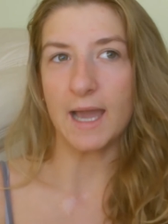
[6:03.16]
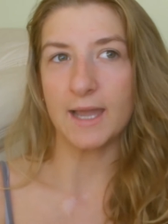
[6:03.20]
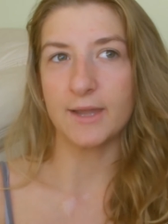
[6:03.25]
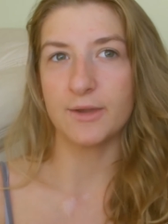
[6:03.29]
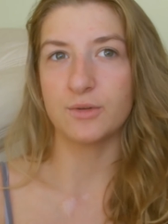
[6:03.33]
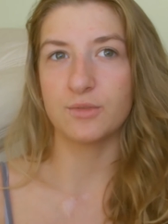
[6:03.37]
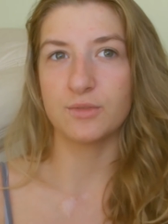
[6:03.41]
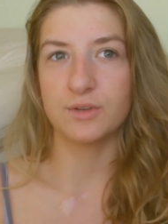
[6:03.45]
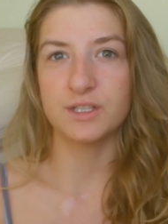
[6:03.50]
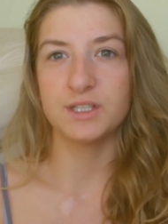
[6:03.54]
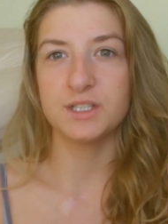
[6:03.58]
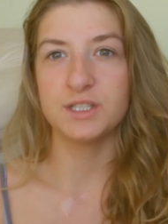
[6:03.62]
I
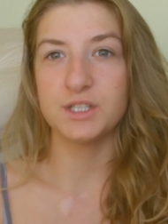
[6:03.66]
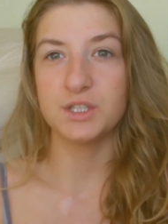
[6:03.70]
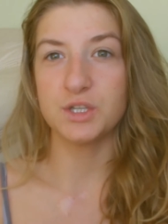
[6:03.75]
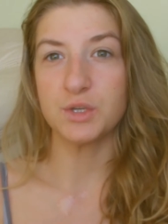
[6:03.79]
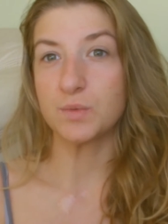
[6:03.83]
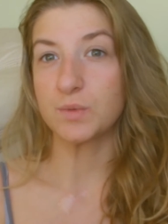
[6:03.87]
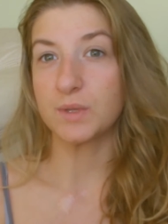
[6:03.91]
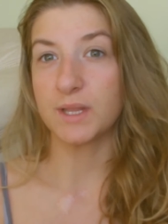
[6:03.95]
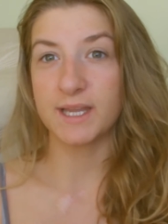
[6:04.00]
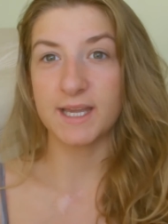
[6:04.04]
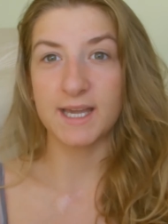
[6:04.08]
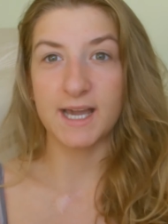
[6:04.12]
already knew,
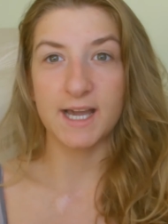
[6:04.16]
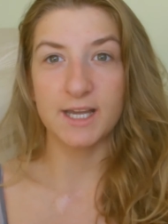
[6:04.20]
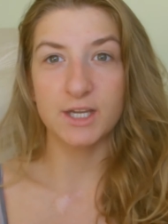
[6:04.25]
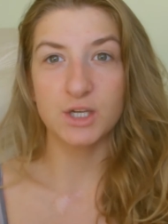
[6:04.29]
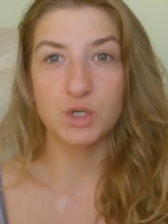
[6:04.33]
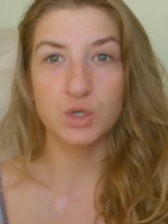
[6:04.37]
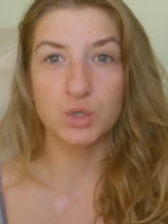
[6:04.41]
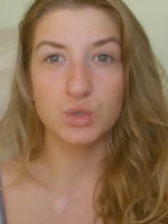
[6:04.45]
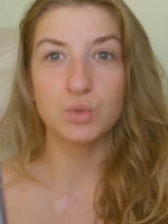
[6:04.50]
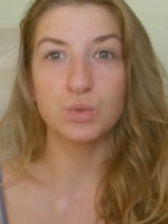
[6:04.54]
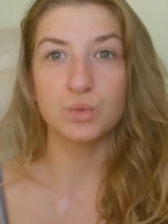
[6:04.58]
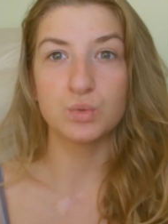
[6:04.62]
like, I
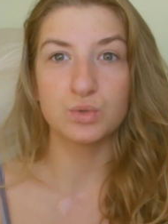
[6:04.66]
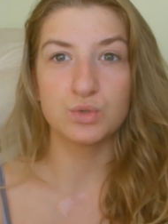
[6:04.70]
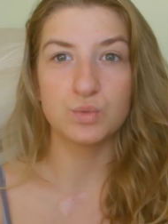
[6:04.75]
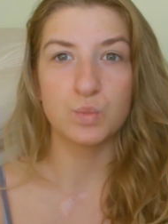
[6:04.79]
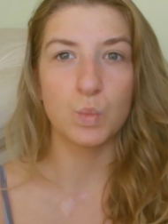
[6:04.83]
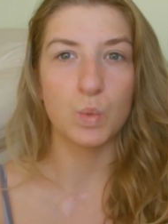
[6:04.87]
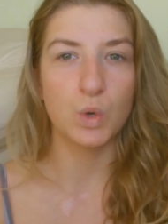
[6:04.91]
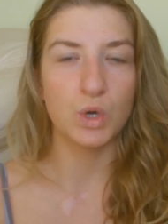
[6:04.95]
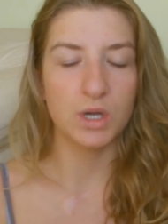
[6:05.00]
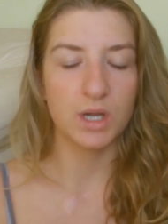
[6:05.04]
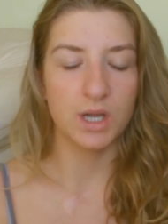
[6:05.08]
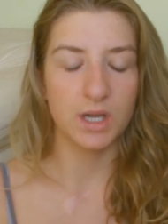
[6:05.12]
googled
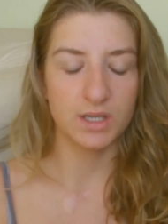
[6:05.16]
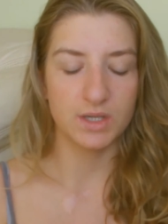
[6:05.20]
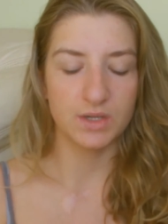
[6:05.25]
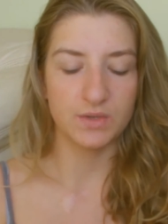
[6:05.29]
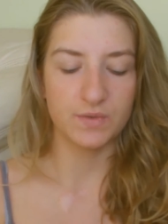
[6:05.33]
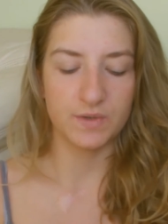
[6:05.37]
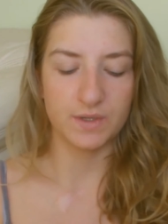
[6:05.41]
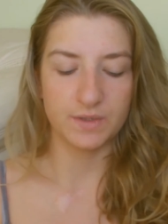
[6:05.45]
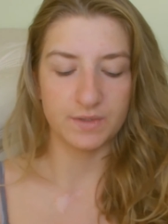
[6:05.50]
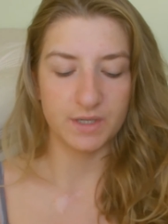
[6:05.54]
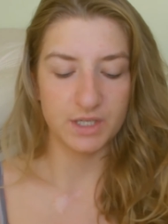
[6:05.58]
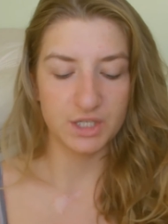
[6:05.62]
what kind of
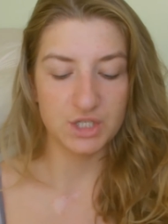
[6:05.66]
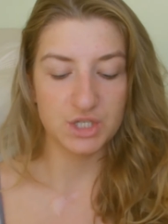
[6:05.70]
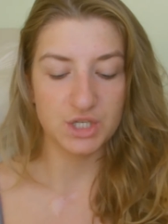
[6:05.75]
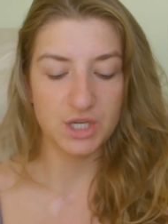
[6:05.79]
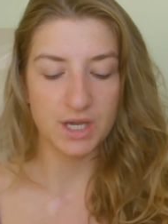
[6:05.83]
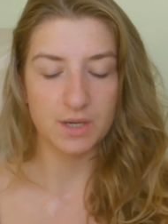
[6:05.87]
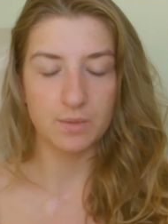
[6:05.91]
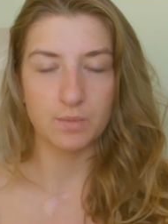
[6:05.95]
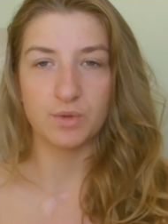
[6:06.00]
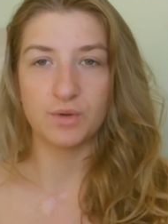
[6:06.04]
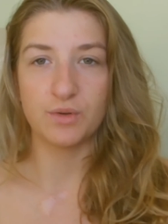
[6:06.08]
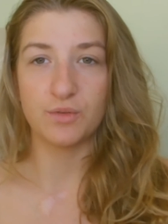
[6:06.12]
foundation
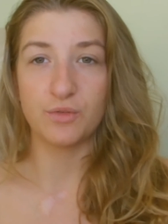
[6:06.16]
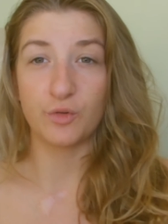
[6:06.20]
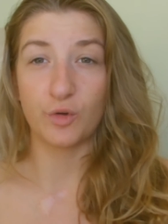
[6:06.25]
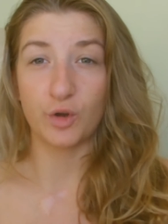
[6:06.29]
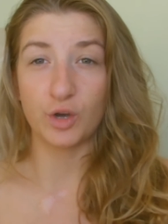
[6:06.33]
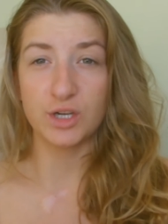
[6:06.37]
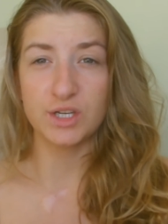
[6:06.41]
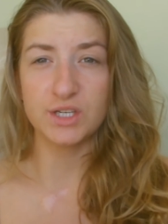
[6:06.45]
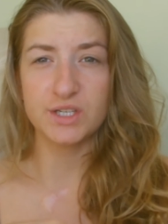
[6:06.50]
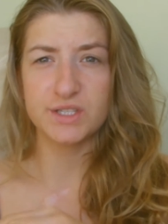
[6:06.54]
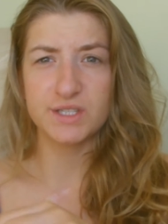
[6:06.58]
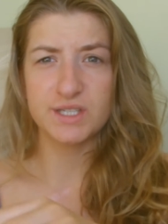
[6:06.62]
I want
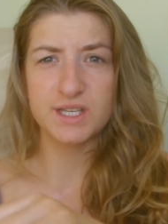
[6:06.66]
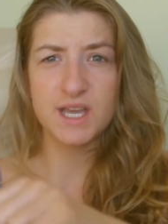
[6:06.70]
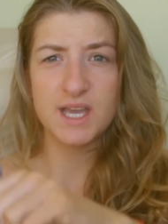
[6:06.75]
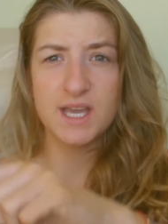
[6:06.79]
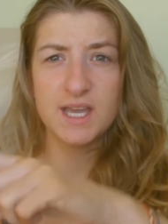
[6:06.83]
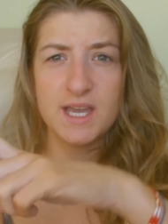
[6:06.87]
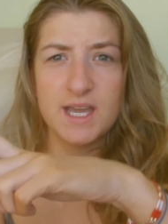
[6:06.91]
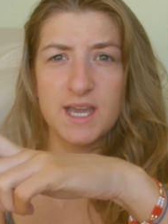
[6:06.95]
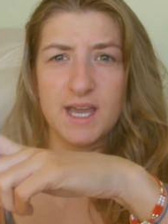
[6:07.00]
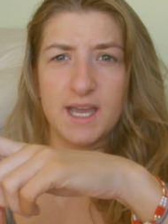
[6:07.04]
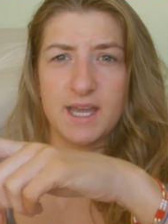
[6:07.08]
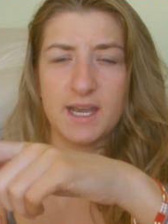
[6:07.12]
first,
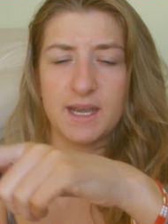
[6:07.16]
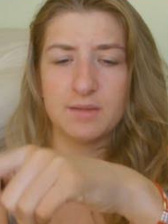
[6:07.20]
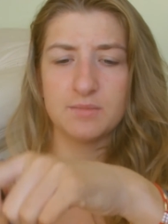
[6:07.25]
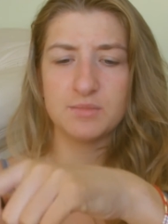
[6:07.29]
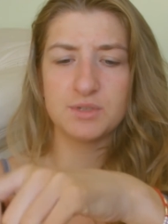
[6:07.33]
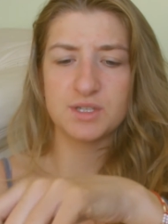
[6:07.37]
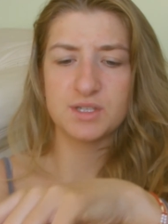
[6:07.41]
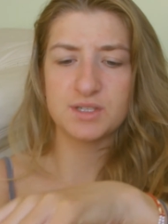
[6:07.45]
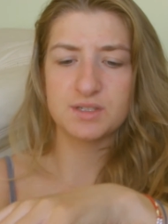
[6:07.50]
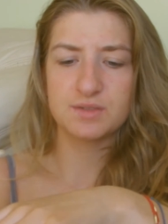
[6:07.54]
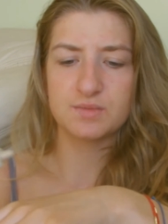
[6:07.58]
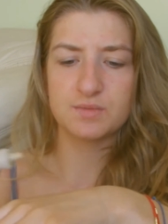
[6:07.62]
and I'm
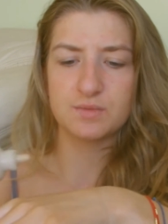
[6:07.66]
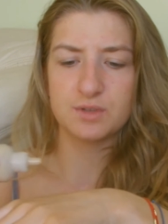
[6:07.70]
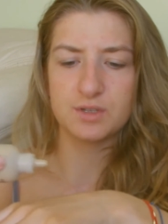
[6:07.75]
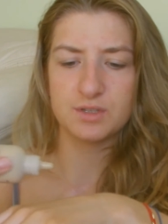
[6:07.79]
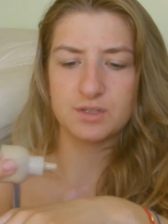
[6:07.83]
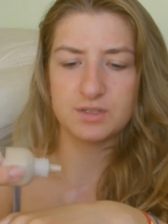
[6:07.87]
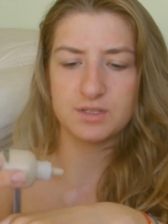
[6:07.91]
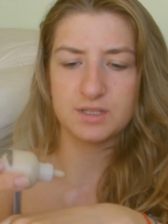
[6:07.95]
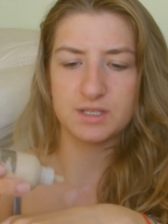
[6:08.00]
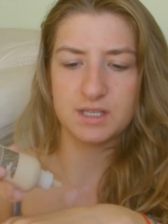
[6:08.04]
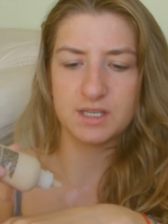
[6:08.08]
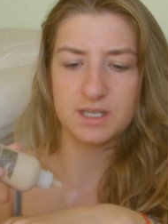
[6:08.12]
just
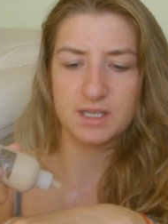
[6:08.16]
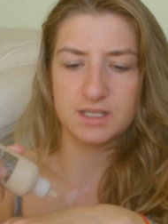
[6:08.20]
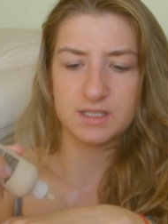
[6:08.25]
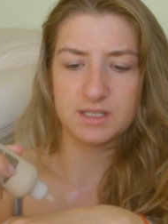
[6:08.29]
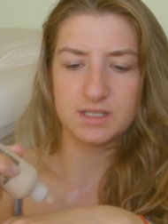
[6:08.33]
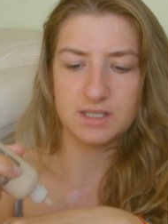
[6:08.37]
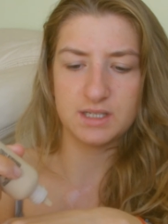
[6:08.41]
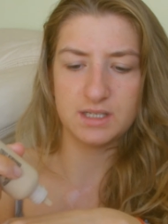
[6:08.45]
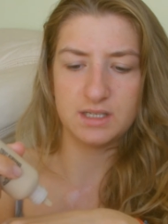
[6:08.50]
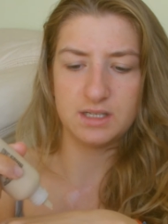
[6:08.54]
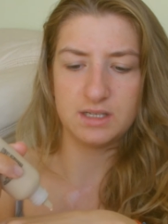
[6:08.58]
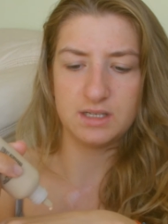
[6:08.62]
gonna
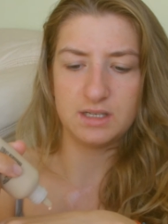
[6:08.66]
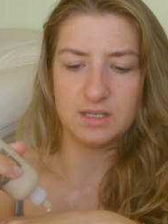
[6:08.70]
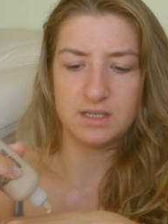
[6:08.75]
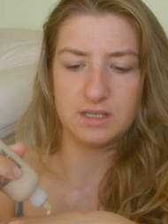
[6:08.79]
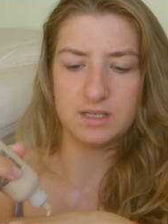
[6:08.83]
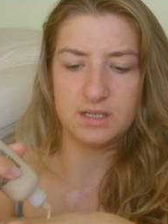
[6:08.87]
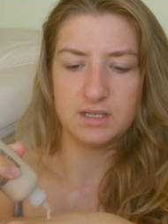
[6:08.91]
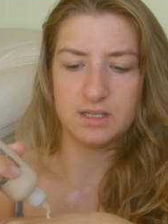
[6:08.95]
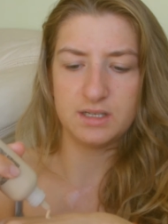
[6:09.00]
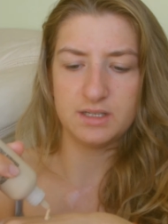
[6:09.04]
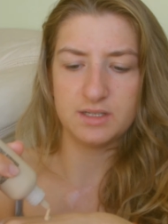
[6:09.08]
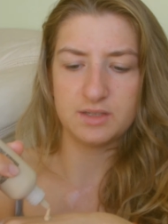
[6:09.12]
get a
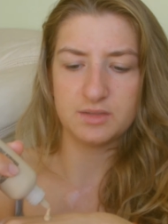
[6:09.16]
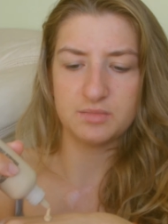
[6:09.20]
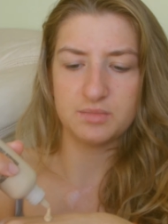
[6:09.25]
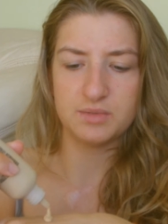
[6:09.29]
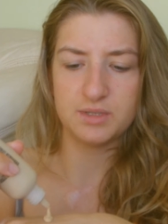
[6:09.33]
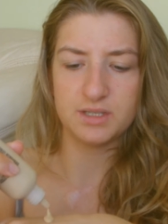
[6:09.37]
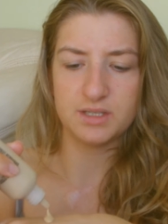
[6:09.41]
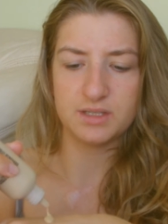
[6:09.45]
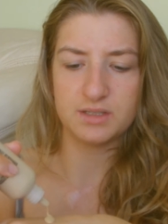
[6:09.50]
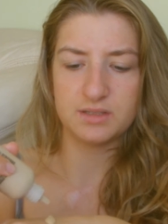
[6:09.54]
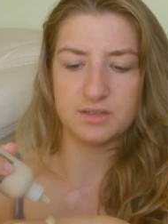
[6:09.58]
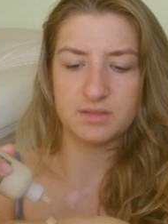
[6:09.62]
little
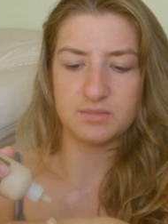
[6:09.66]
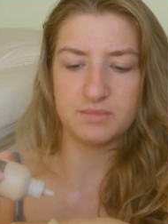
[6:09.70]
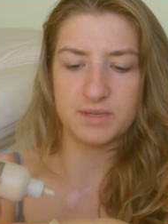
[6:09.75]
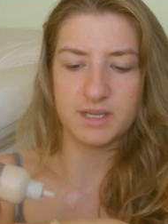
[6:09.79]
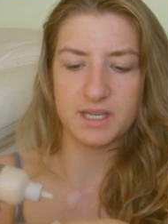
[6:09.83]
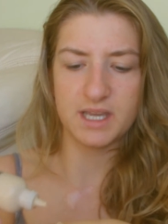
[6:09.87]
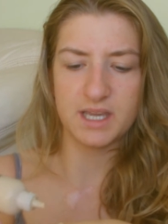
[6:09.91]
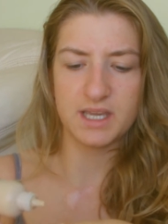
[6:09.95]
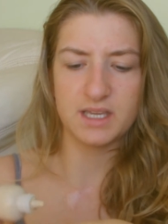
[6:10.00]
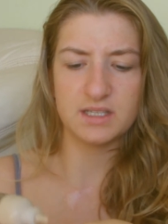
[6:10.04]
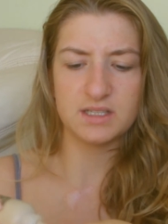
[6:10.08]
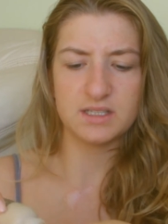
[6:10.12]
bit on my
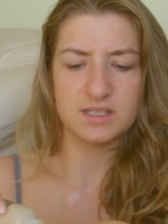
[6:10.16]
hand.